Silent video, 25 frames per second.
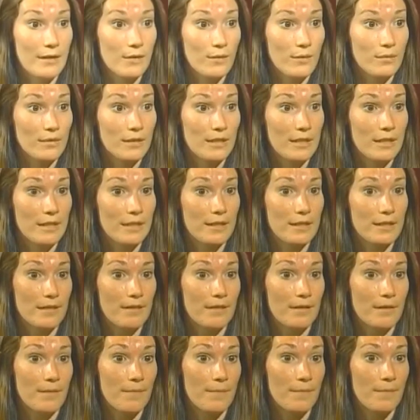
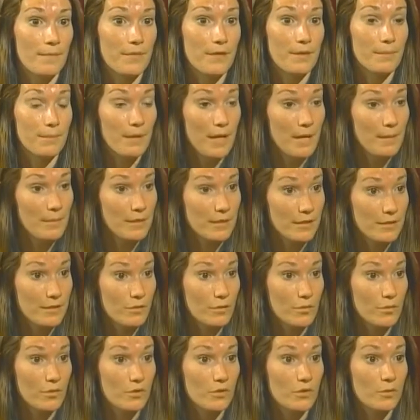only the public
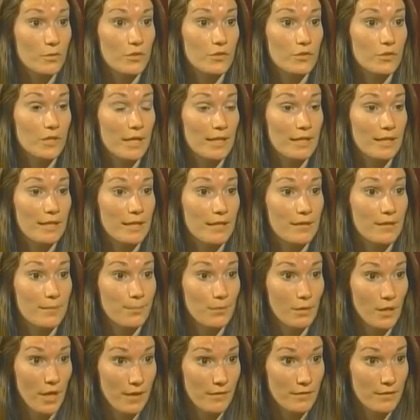schools, we're trying to get the
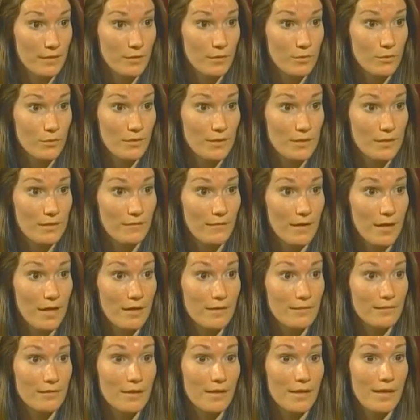private schools
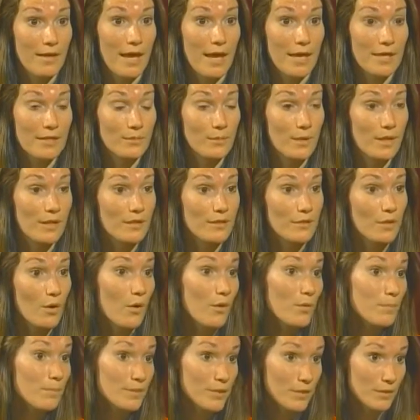involved, as well as
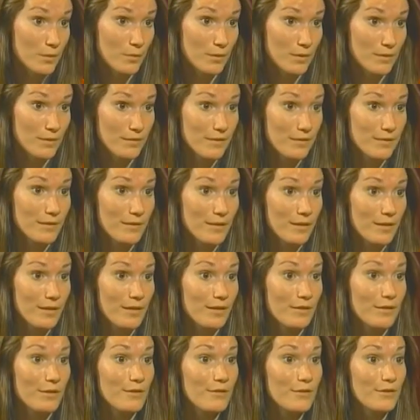homeschools.
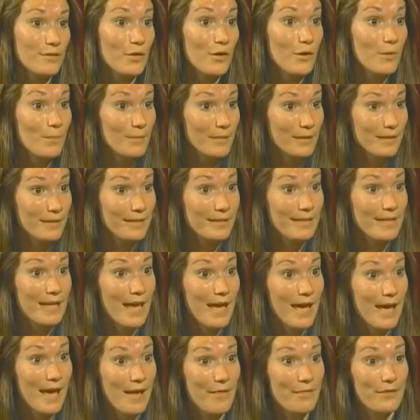
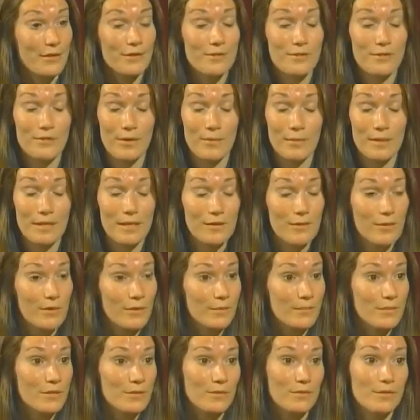There's so many
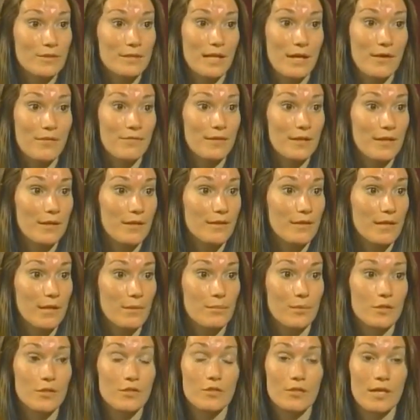homeschools out there that
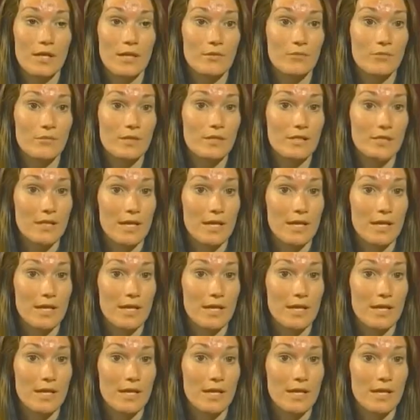we're trying to reach